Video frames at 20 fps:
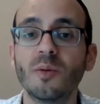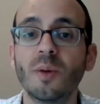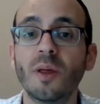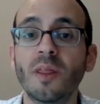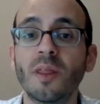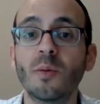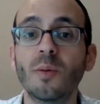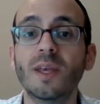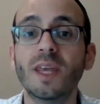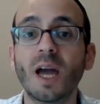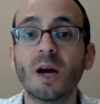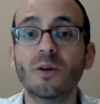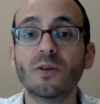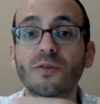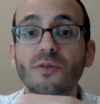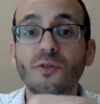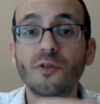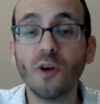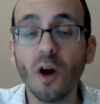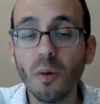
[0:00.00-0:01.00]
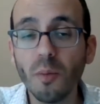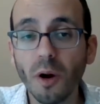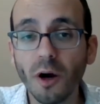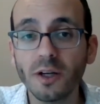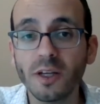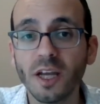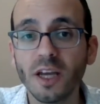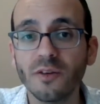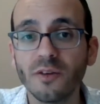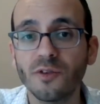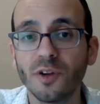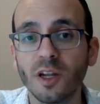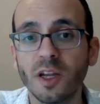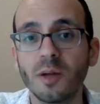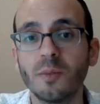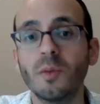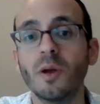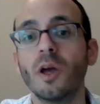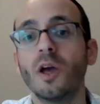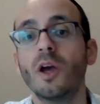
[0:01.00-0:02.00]
and then we count from our day of
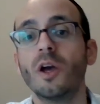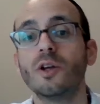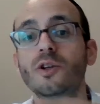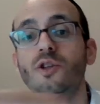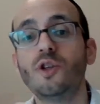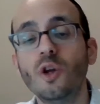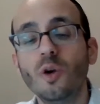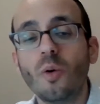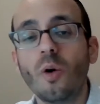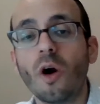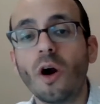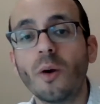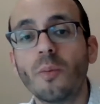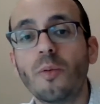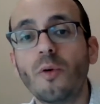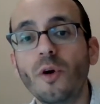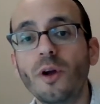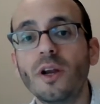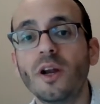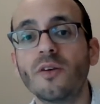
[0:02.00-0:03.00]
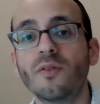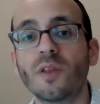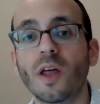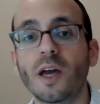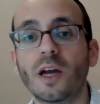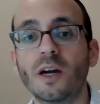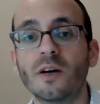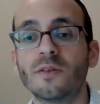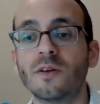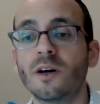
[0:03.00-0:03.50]
freedom to our point of like of,